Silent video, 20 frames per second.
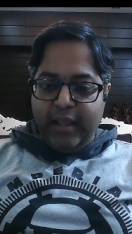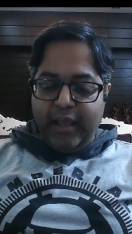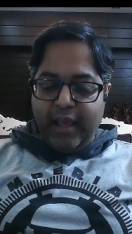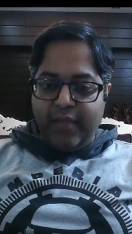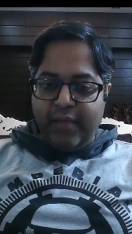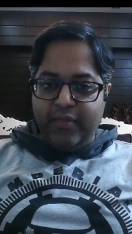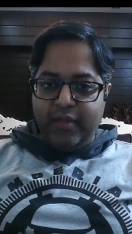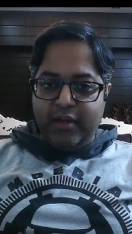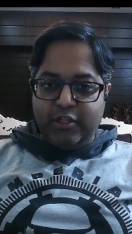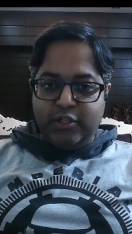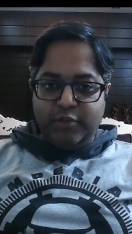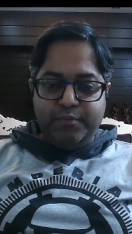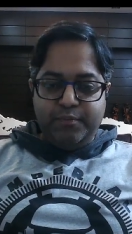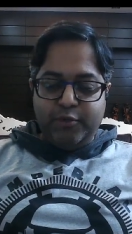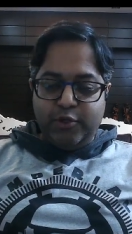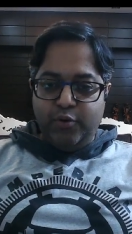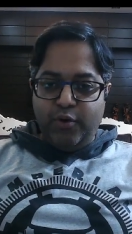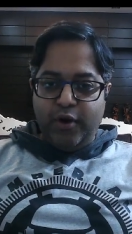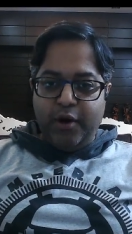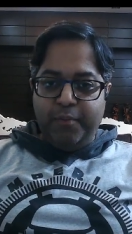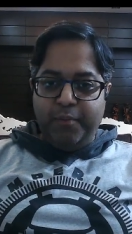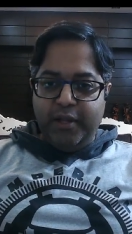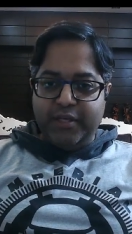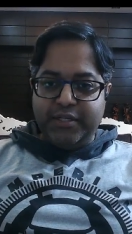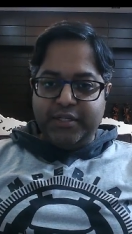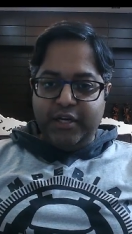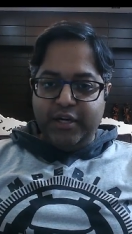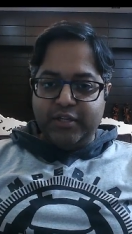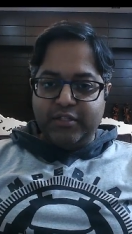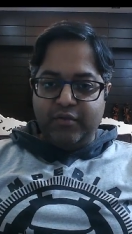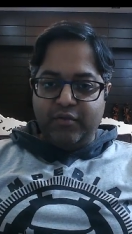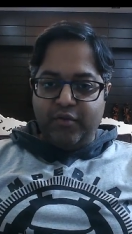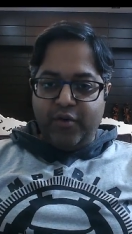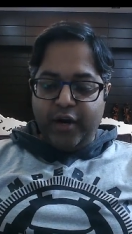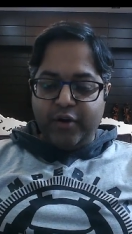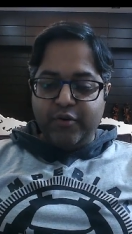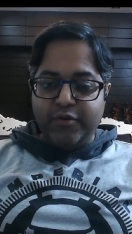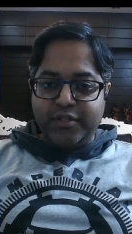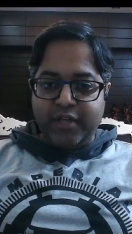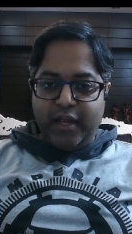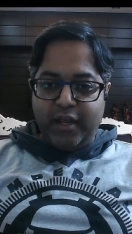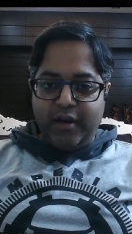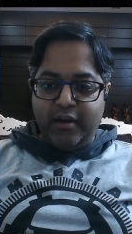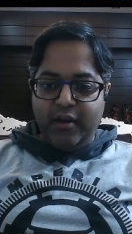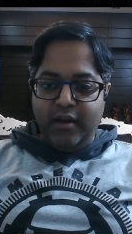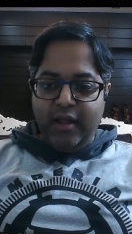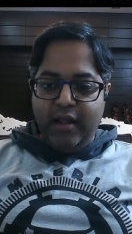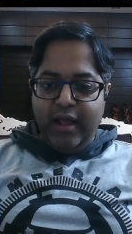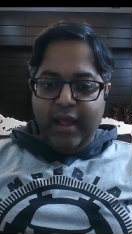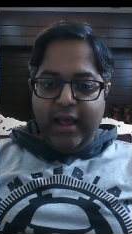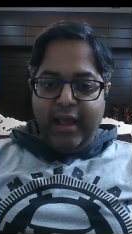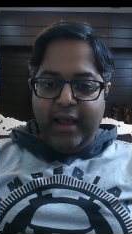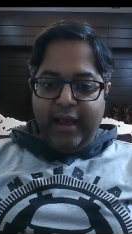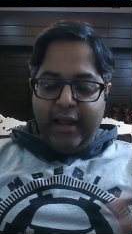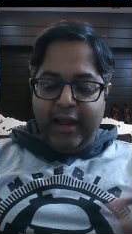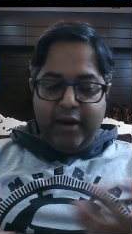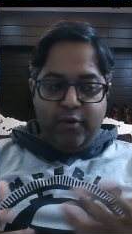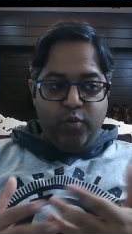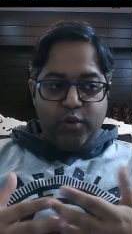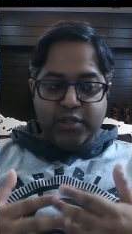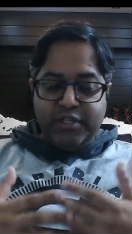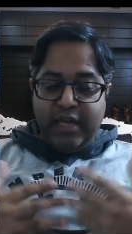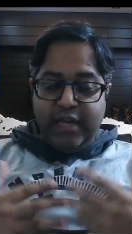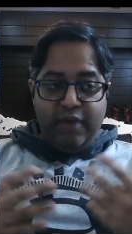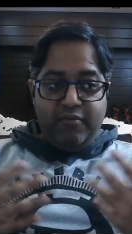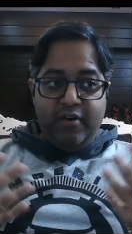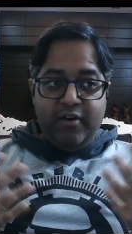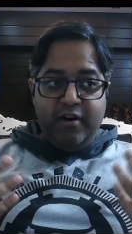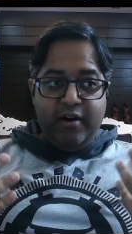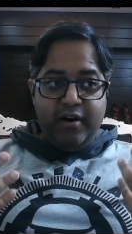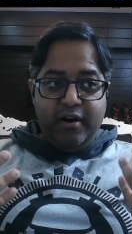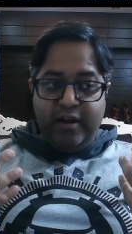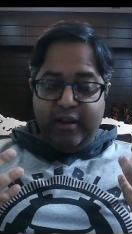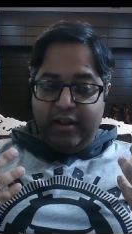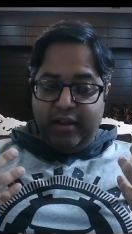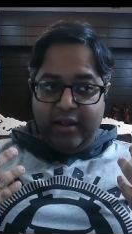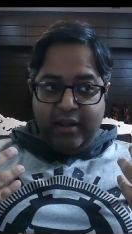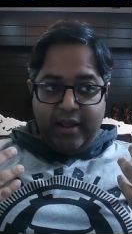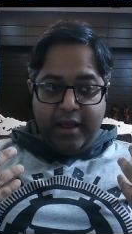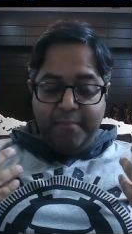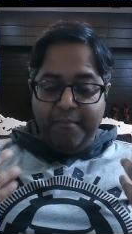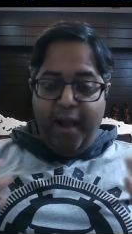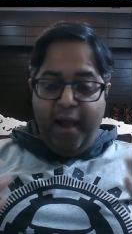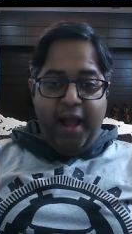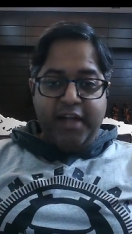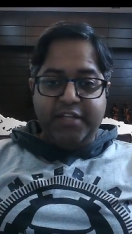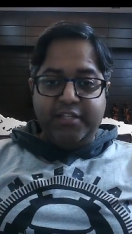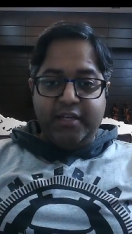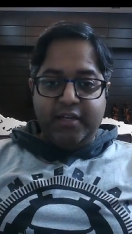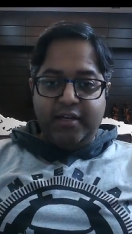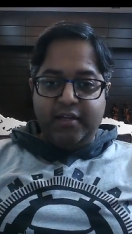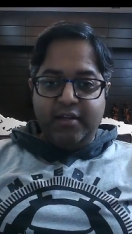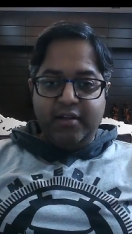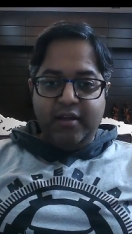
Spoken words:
in the 200 plus years of the Great Crusade, and was never imagined